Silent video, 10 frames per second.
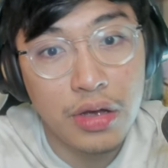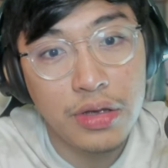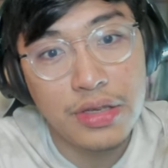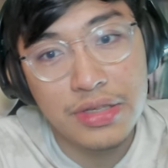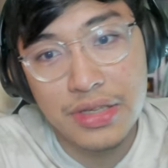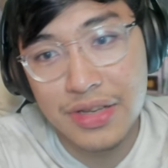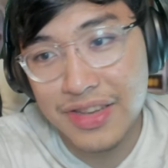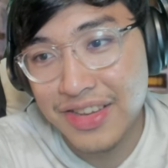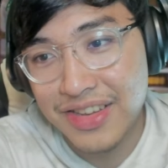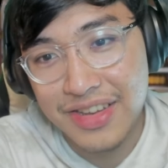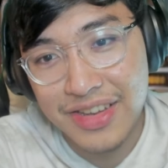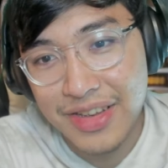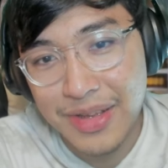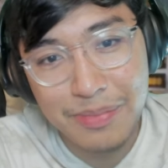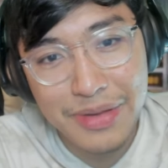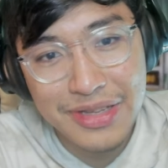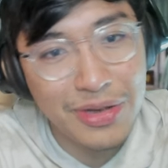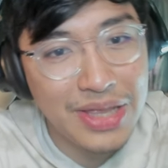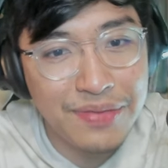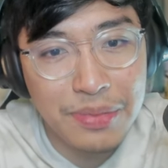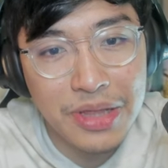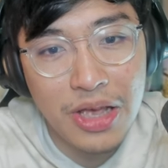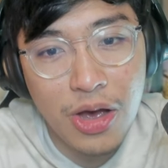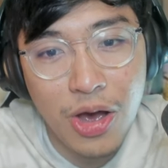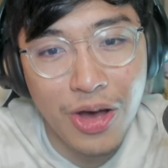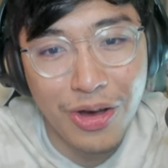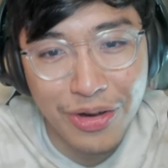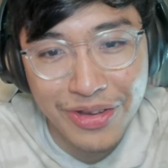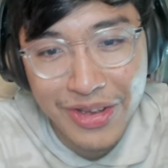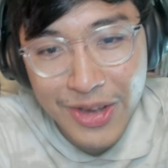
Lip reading: Yes. Please don't leave him alone.